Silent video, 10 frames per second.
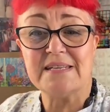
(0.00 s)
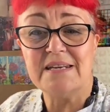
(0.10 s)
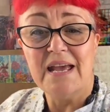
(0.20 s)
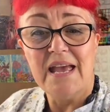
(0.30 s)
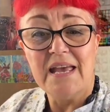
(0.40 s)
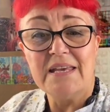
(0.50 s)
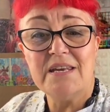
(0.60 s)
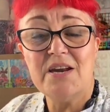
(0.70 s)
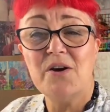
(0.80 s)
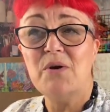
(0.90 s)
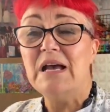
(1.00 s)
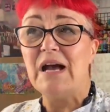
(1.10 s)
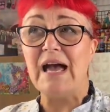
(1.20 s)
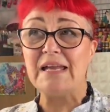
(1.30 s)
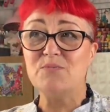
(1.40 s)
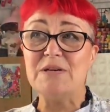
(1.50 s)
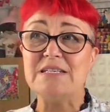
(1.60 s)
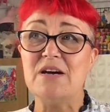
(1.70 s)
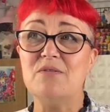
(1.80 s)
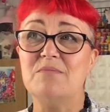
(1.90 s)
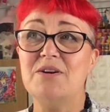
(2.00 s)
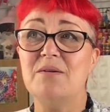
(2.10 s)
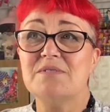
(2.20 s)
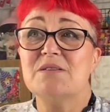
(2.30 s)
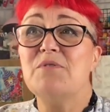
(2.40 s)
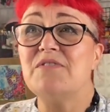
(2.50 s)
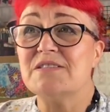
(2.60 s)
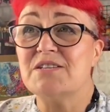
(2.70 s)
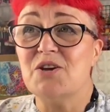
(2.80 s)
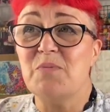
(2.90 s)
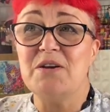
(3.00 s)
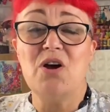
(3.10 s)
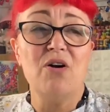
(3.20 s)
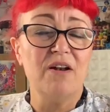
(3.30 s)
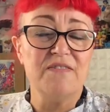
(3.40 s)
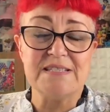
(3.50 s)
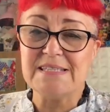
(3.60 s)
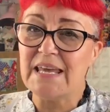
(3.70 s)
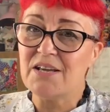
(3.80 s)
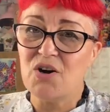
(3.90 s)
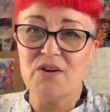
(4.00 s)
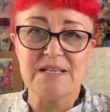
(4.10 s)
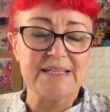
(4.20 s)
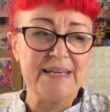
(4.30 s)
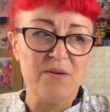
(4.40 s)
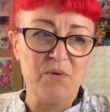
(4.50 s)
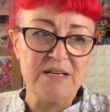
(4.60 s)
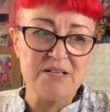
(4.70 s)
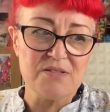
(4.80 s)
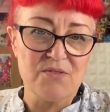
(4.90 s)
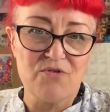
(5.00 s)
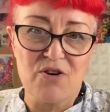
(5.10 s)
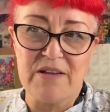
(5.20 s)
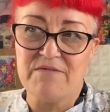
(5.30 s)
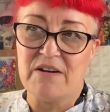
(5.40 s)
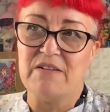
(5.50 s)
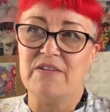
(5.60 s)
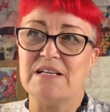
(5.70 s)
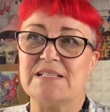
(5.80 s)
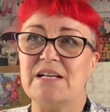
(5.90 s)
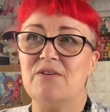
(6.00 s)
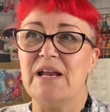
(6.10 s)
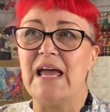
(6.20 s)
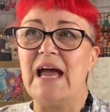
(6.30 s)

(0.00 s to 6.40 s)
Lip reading: And, we don't, some of us do, but not all of us sit in corners licking windows and rocking very, very slowly.